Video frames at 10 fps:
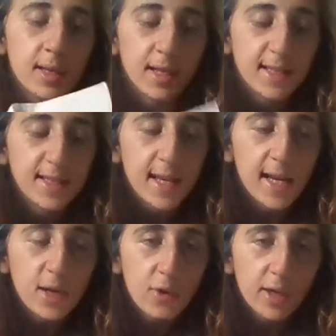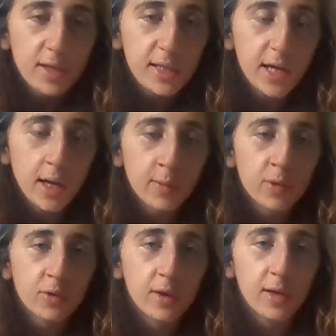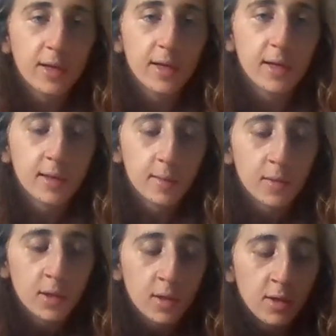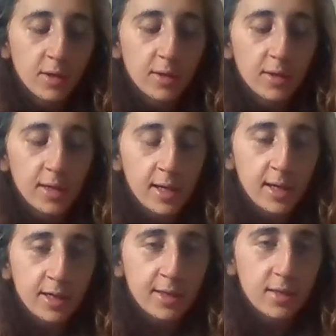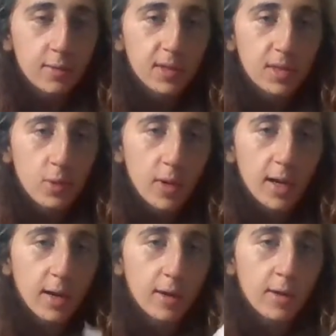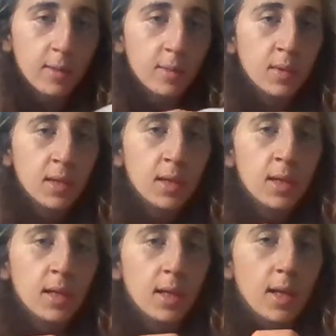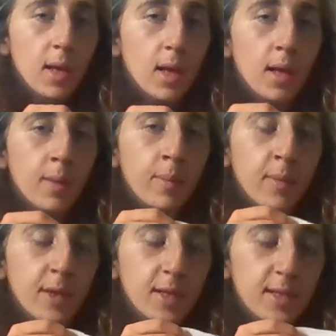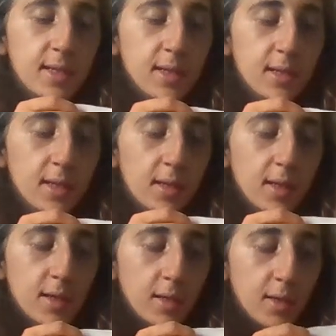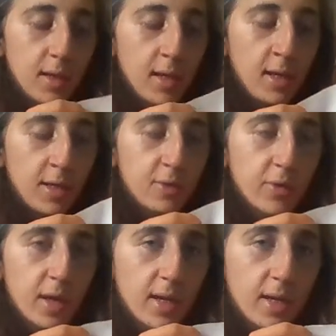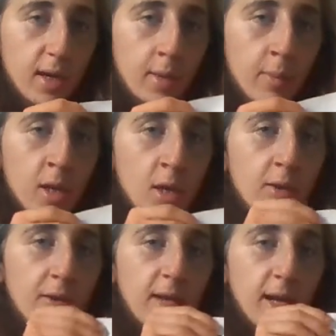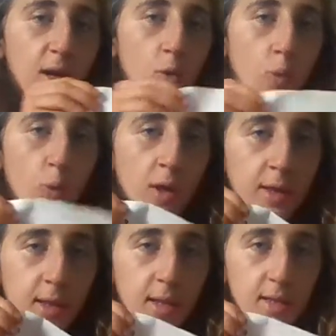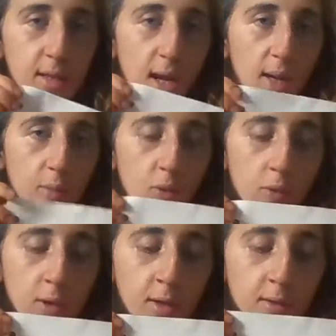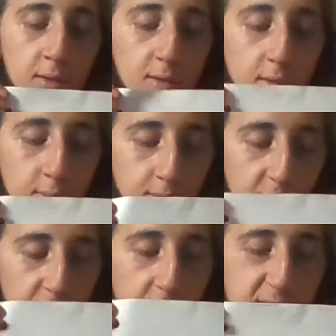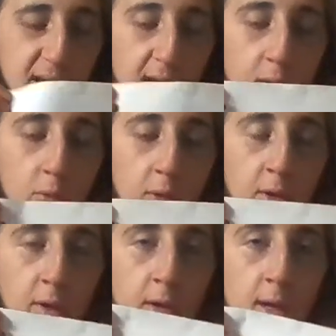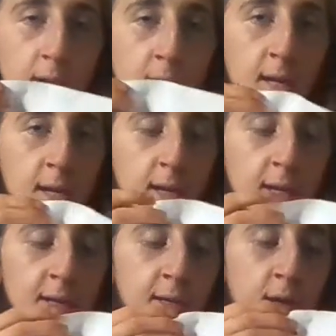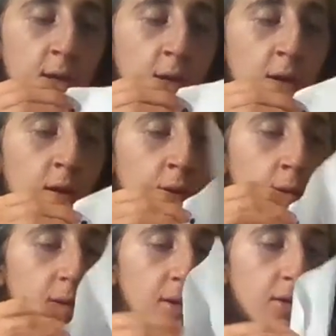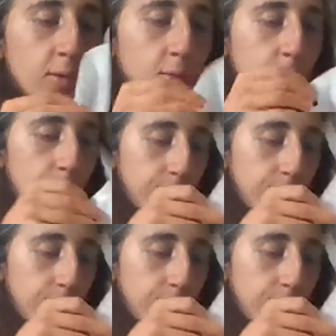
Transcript: like sacred geometry to turn it into a square. Um, this is a neat trick. Um, take one of the top corners, or I guess any corner, and you